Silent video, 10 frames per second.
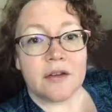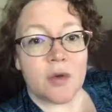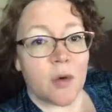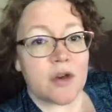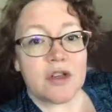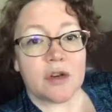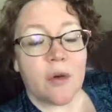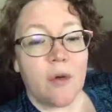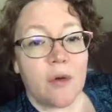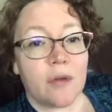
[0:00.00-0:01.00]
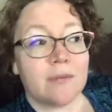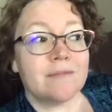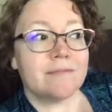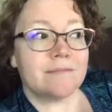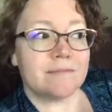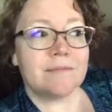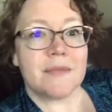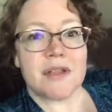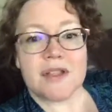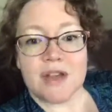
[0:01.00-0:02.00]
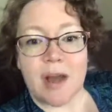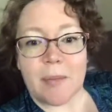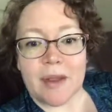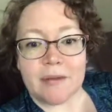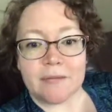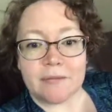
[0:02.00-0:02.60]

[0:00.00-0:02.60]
towards your goal, stop it.